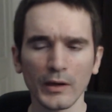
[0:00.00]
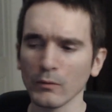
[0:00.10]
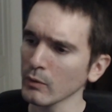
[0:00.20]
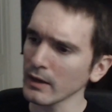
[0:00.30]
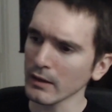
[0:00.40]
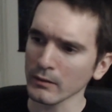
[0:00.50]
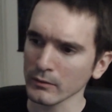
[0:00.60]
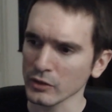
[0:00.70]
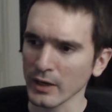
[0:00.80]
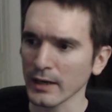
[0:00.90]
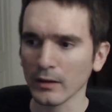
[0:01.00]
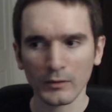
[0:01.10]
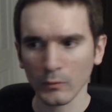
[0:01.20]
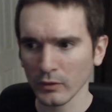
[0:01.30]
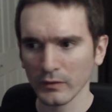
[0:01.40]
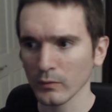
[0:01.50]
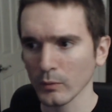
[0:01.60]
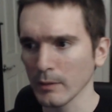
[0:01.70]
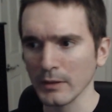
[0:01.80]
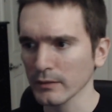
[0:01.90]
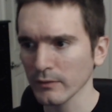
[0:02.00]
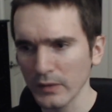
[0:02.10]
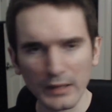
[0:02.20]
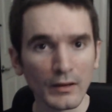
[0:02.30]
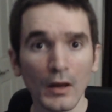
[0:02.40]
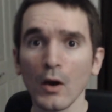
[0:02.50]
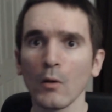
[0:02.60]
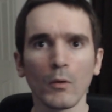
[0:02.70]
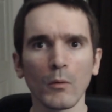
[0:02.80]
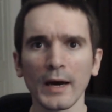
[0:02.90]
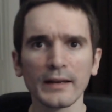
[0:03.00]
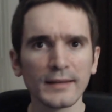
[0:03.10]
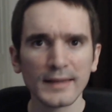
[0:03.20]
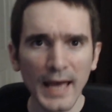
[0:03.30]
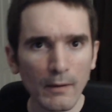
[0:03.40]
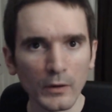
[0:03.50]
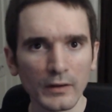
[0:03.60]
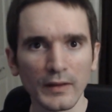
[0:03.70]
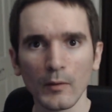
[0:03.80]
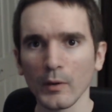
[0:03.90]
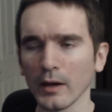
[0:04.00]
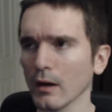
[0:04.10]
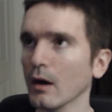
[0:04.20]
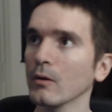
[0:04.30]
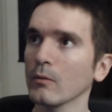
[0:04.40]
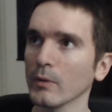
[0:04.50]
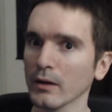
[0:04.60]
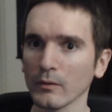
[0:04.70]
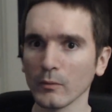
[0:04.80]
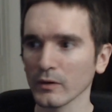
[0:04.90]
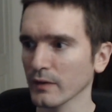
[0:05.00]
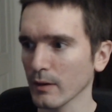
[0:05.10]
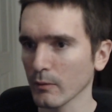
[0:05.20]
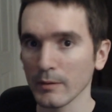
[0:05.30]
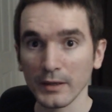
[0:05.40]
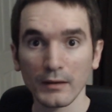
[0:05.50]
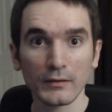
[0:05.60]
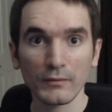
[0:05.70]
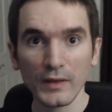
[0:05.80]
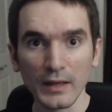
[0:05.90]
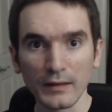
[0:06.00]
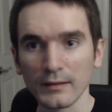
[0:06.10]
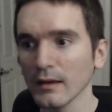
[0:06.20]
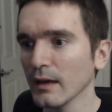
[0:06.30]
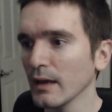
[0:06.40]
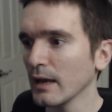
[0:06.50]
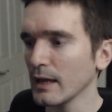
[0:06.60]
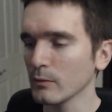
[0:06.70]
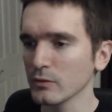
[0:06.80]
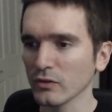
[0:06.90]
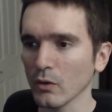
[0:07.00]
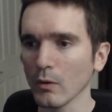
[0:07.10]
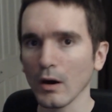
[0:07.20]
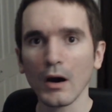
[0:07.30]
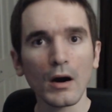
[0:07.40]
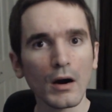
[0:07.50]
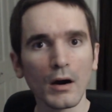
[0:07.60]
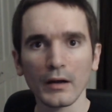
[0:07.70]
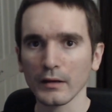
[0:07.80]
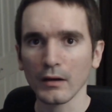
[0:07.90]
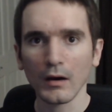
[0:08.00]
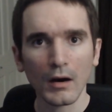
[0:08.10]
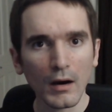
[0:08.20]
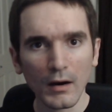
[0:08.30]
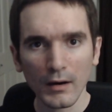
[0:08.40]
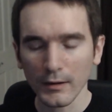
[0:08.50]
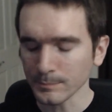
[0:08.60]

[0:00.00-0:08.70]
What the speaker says: Well, child, it works this way because of this. Well, why does that work that way? Oh, well, it works that way because of this. And it would just go on and on.